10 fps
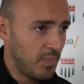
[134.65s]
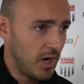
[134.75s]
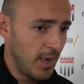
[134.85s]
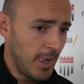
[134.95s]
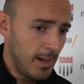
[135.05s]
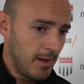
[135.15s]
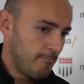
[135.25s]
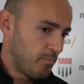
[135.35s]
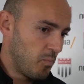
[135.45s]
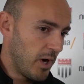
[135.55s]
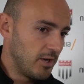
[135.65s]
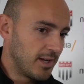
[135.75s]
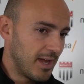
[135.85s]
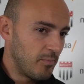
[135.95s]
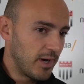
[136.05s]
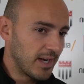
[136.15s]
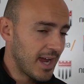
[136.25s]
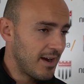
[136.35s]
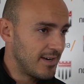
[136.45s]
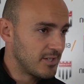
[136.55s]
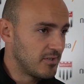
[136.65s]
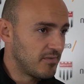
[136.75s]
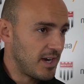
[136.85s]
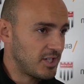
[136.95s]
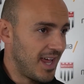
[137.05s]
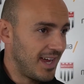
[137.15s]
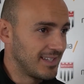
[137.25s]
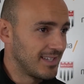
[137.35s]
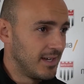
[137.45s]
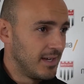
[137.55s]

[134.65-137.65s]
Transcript: But when you can then bring Keris, who's fresh-legged,